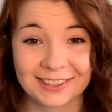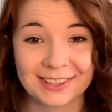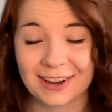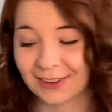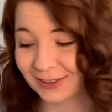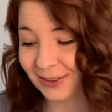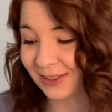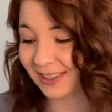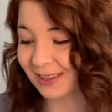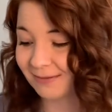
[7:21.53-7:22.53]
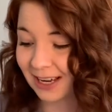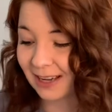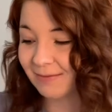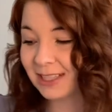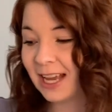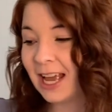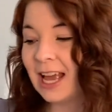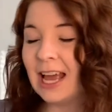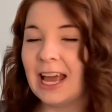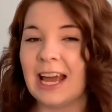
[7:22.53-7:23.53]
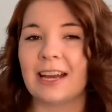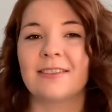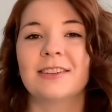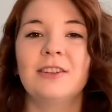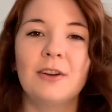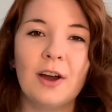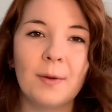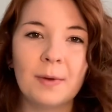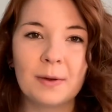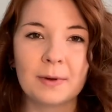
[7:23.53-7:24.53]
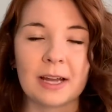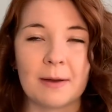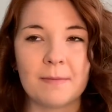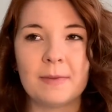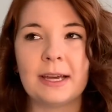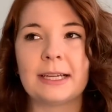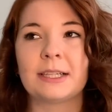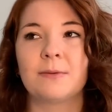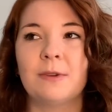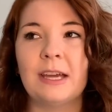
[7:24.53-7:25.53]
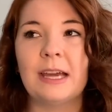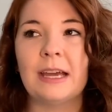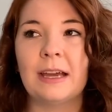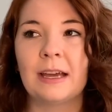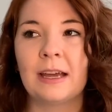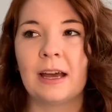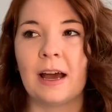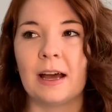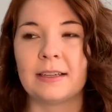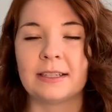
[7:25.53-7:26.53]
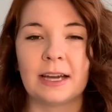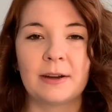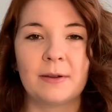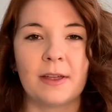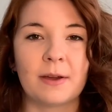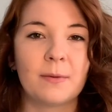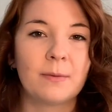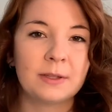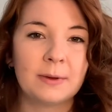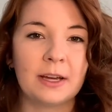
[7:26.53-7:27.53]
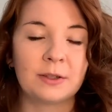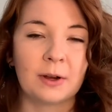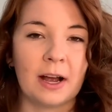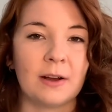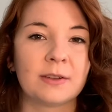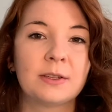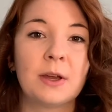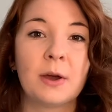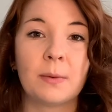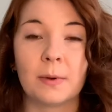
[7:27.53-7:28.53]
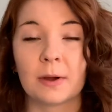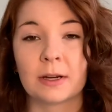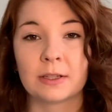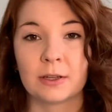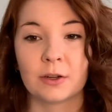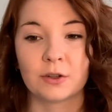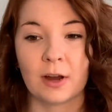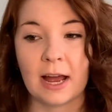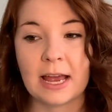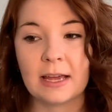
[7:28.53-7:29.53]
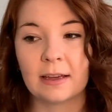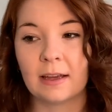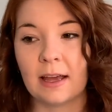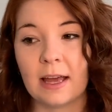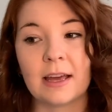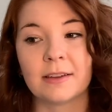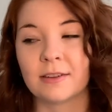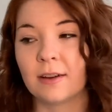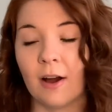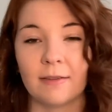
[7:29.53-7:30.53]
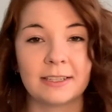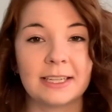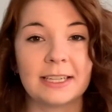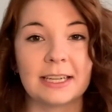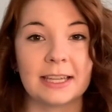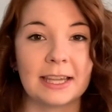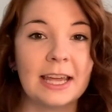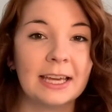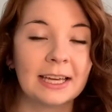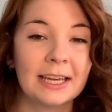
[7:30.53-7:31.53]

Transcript: dollar store sometimes. And I was like, you know what? I'll pick one up because we I uh, decided like once we got into our house, we were gonna start trying and obviously didn't think